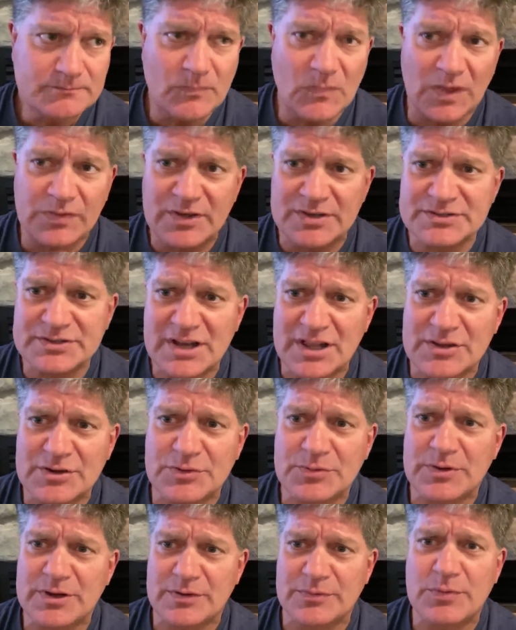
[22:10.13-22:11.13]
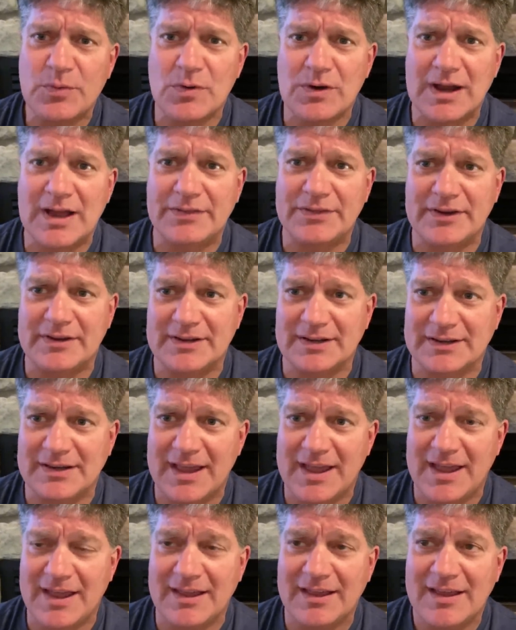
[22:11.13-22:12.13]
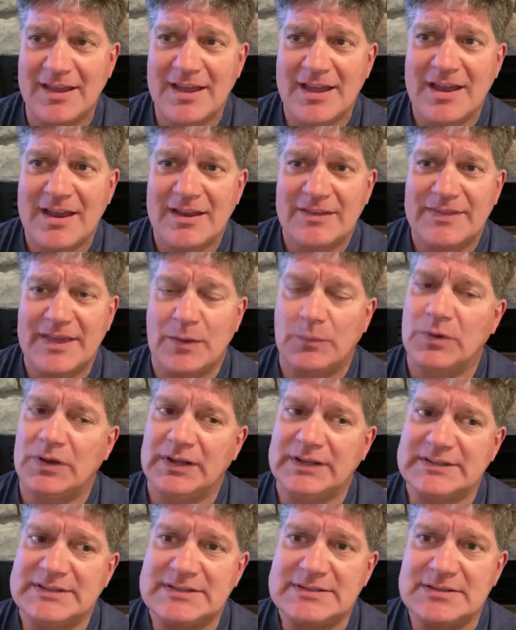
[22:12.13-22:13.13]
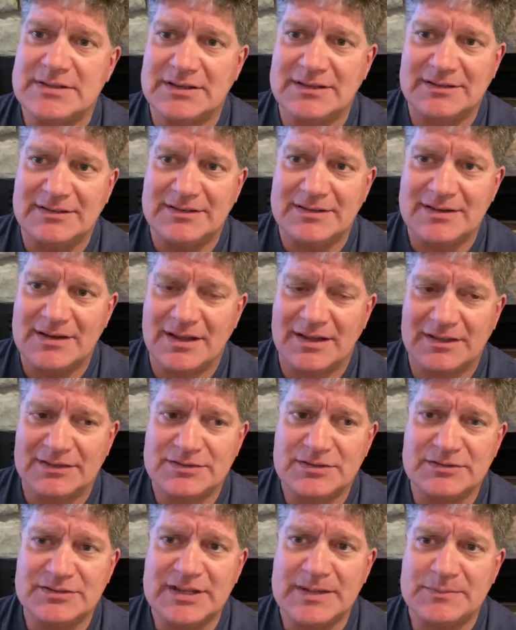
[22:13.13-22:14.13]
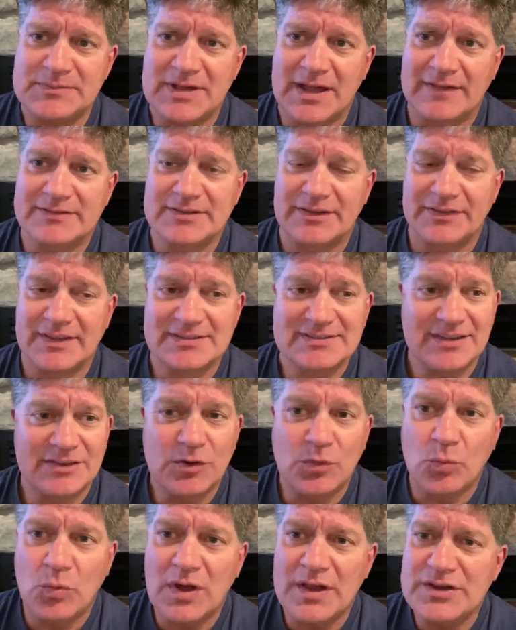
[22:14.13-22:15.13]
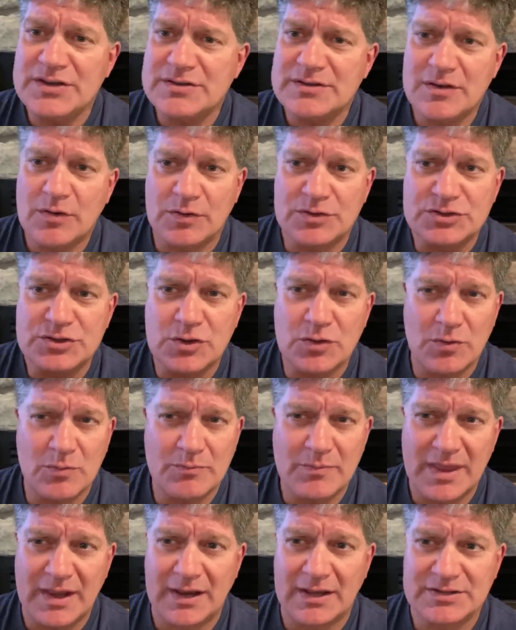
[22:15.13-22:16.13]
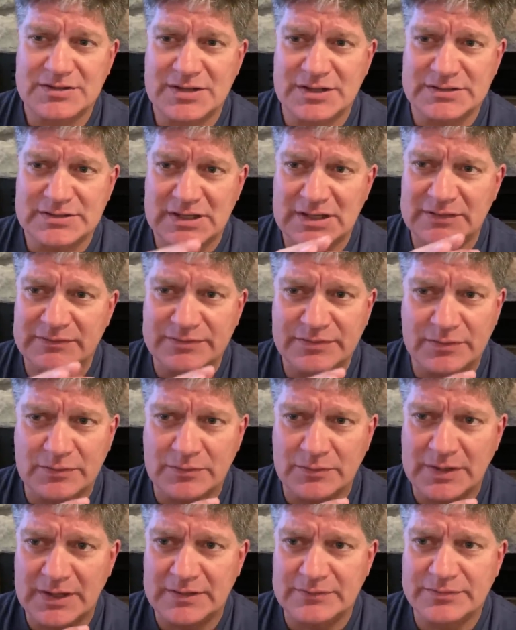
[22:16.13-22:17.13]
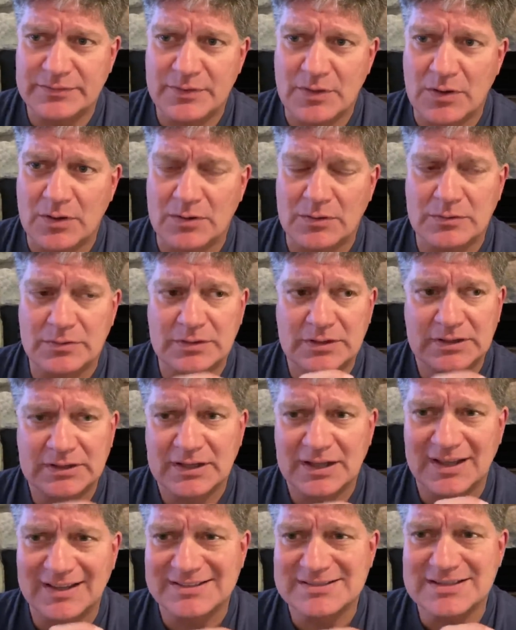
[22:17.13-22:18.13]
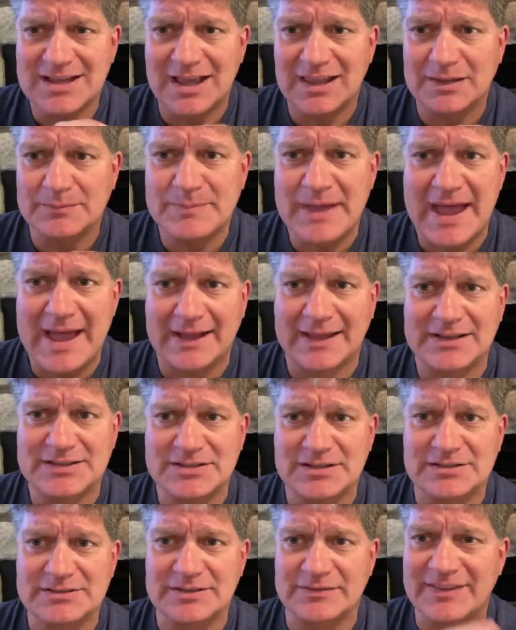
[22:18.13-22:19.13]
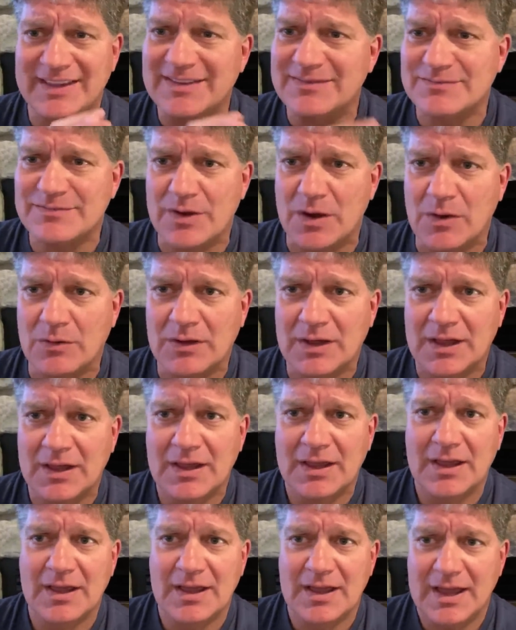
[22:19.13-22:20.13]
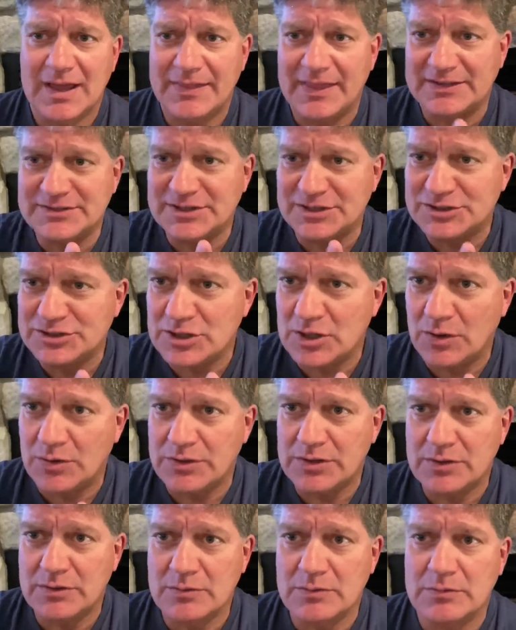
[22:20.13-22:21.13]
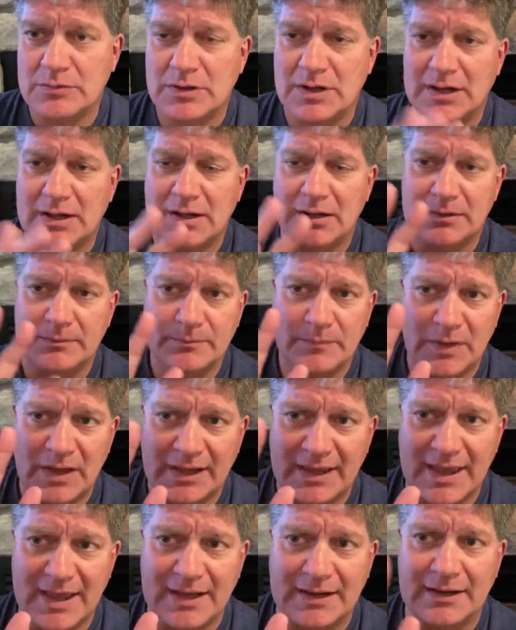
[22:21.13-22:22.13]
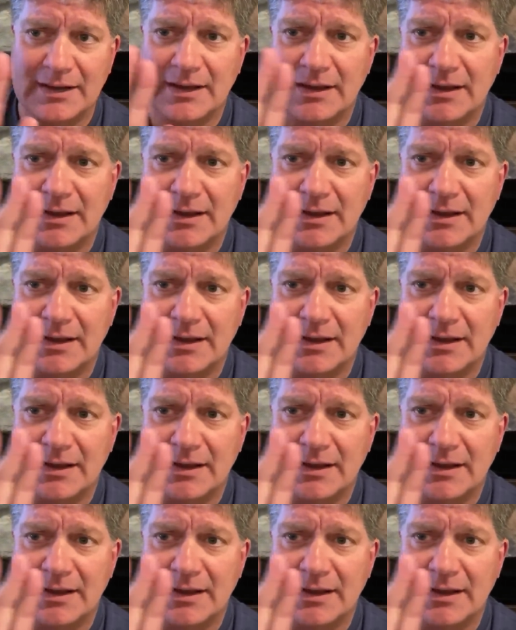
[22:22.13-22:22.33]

There's another 3 or 4 out there today that really do deep dives on this, and they're 1 or 2 minute just info solid packages of info that just show you, again,